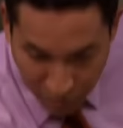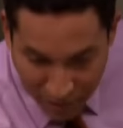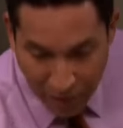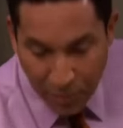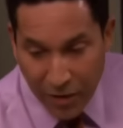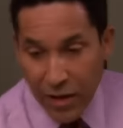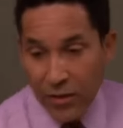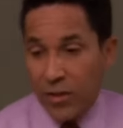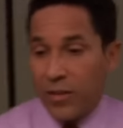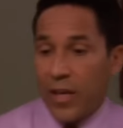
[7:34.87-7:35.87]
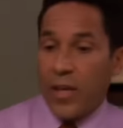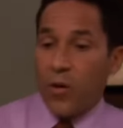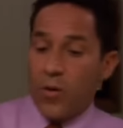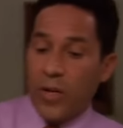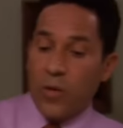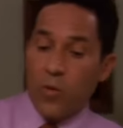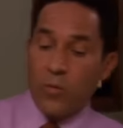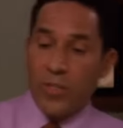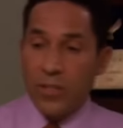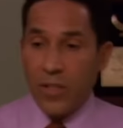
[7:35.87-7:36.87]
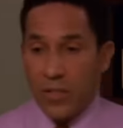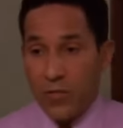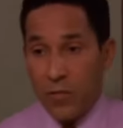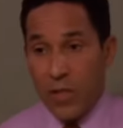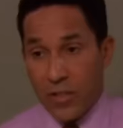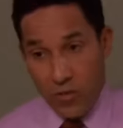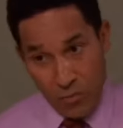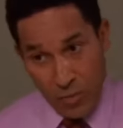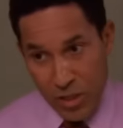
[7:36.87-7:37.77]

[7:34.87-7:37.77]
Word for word: spend that by the end of the day or it will be deducted from next year's